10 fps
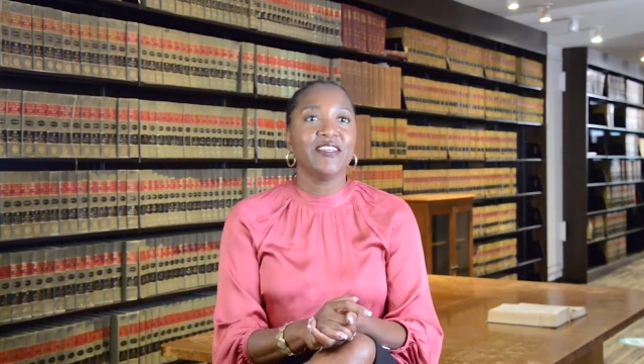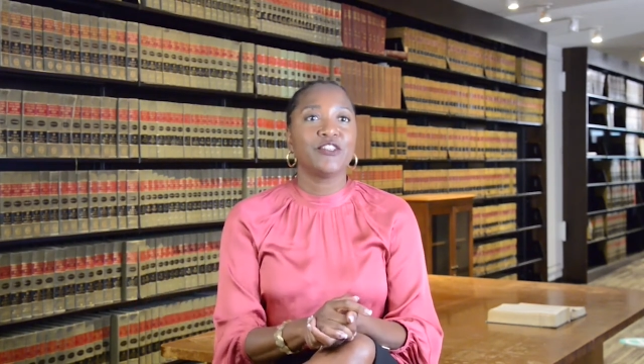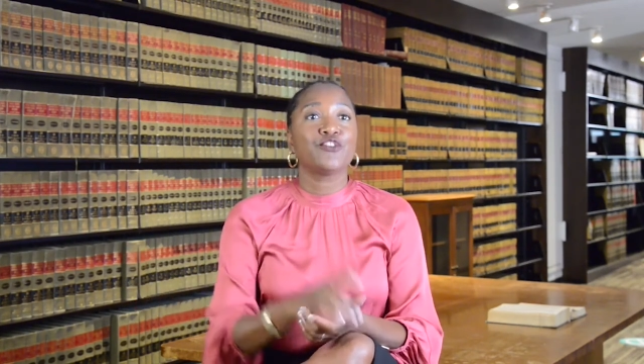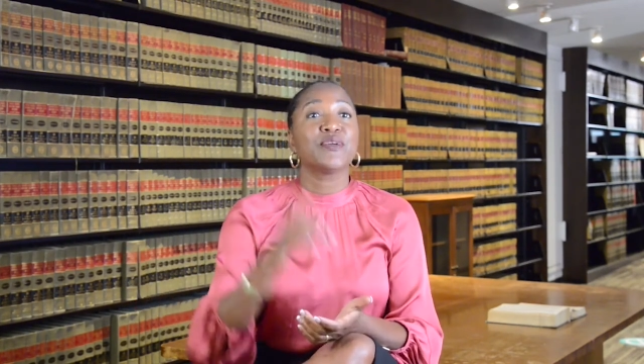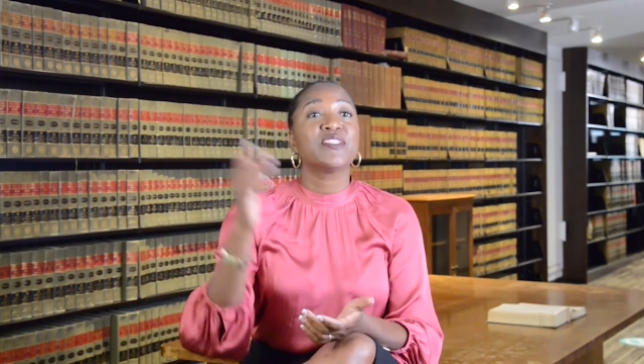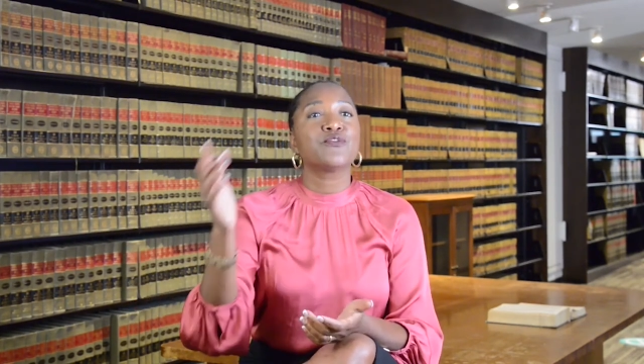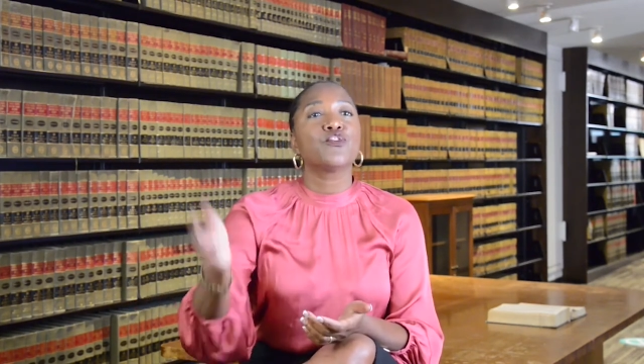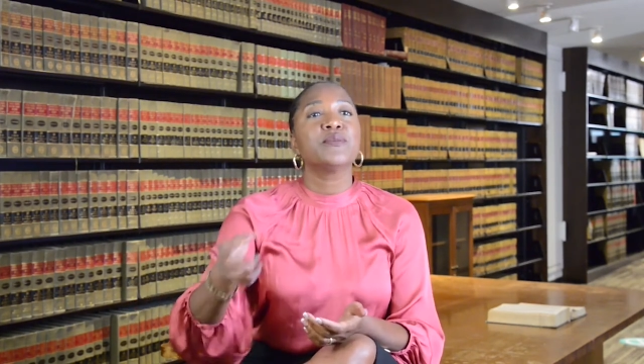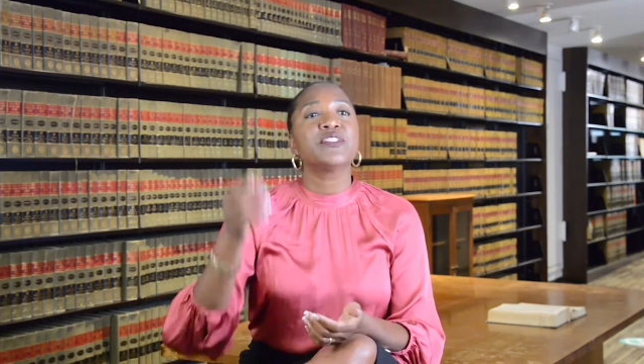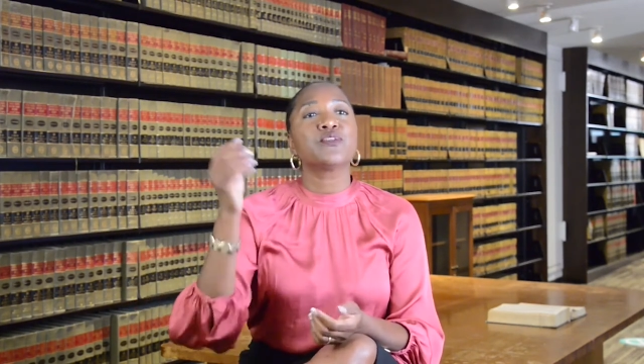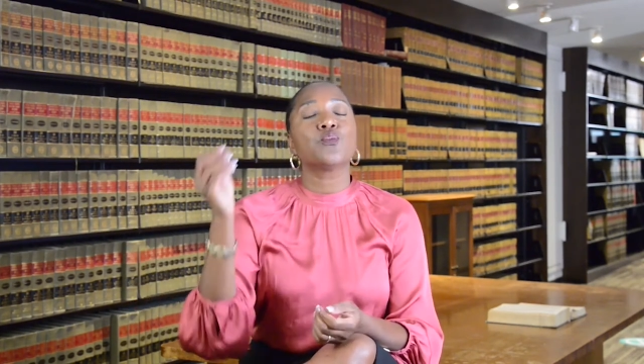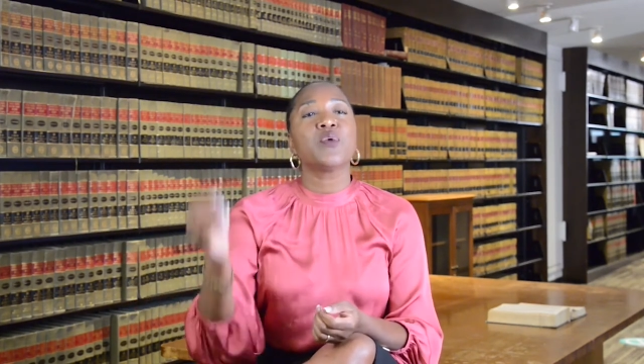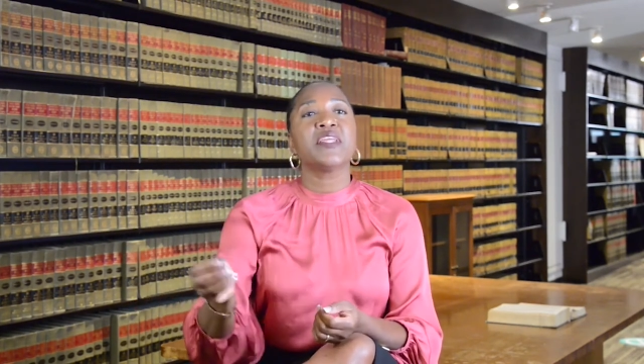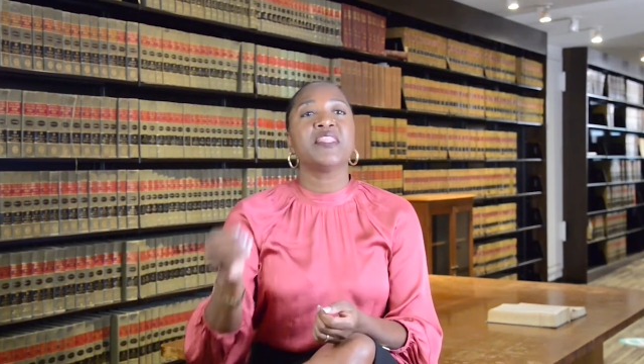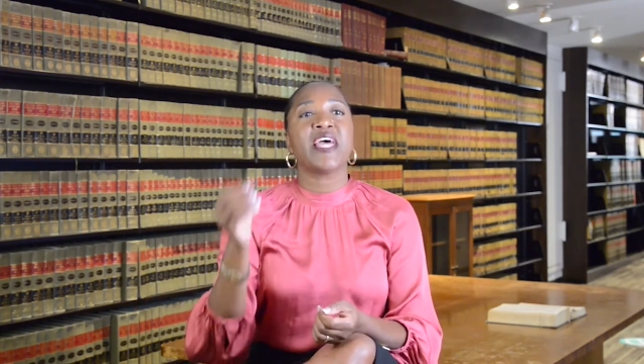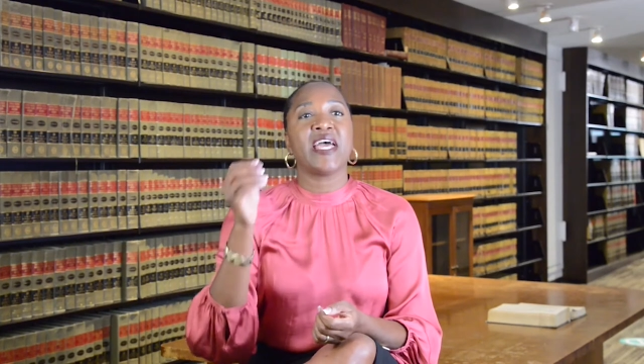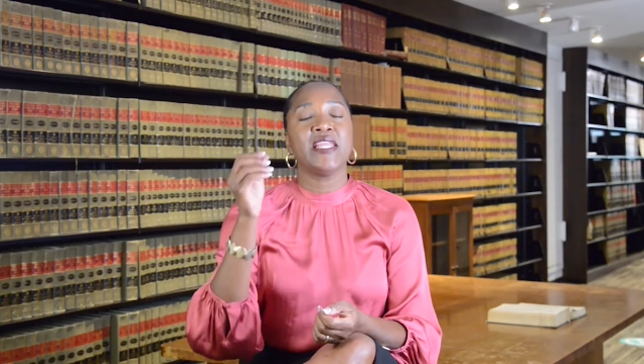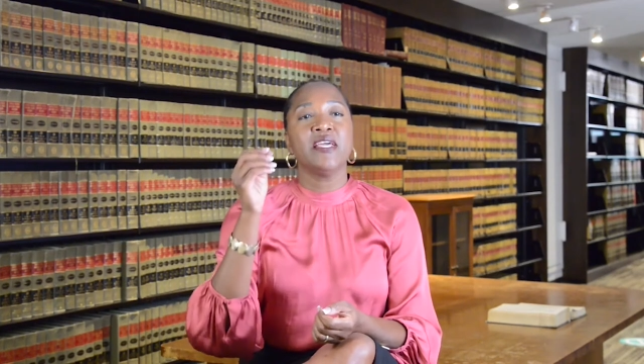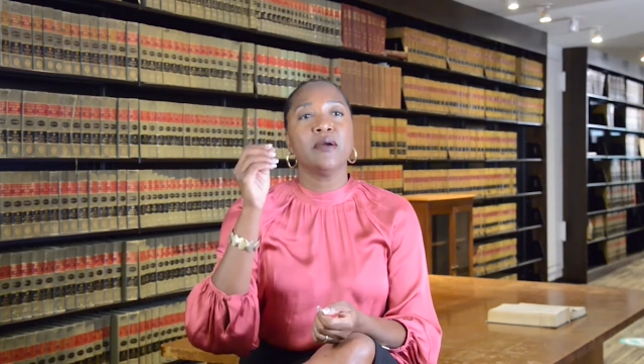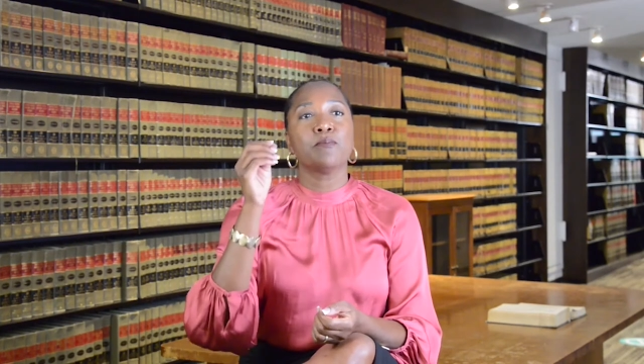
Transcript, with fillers: to transform it to one that